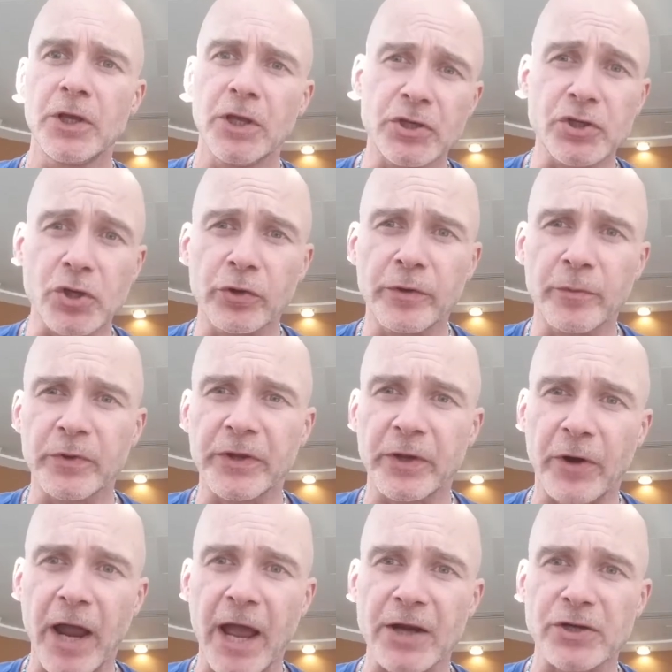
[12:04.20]
he showed them what they
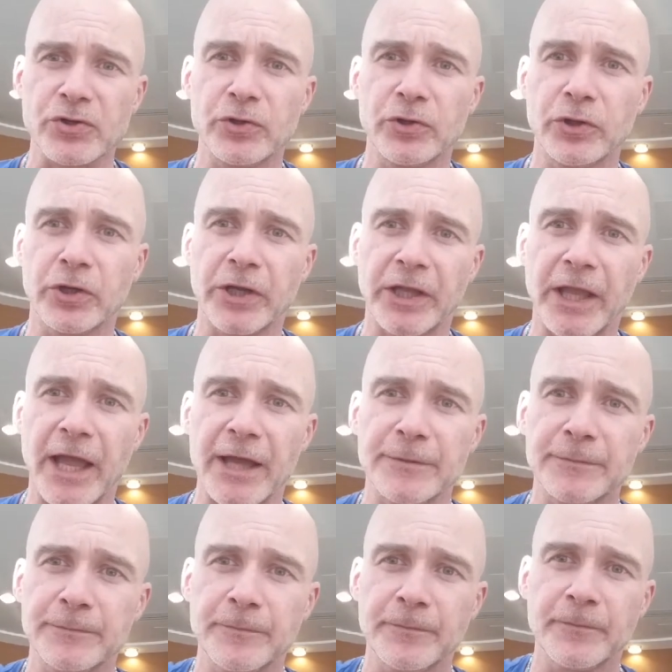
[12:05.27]
were actually looking at.
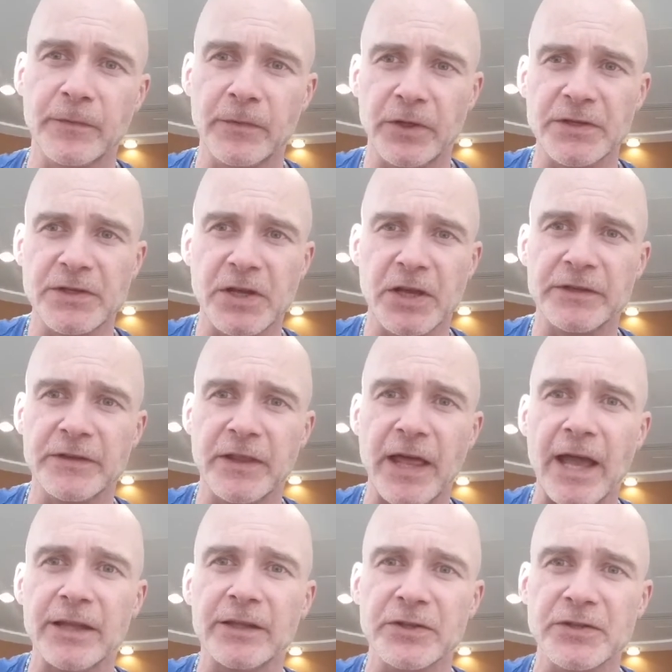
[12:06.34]
Let's cut to
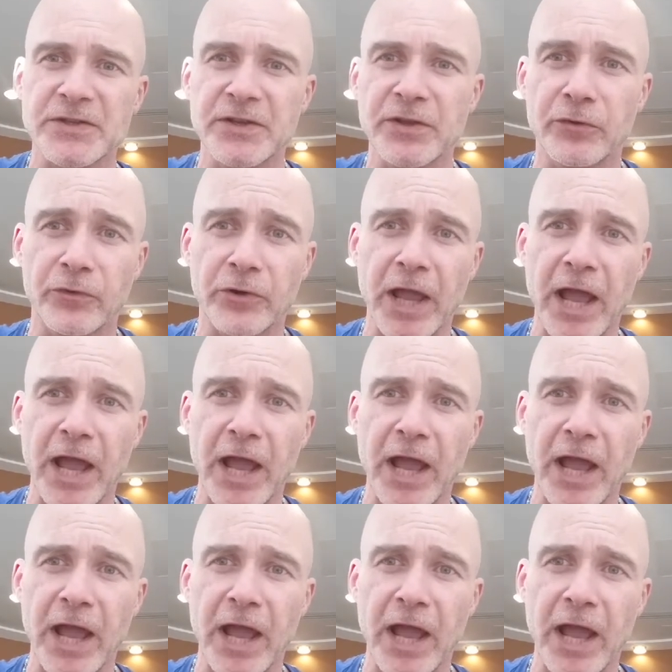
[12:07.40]
that and let's see their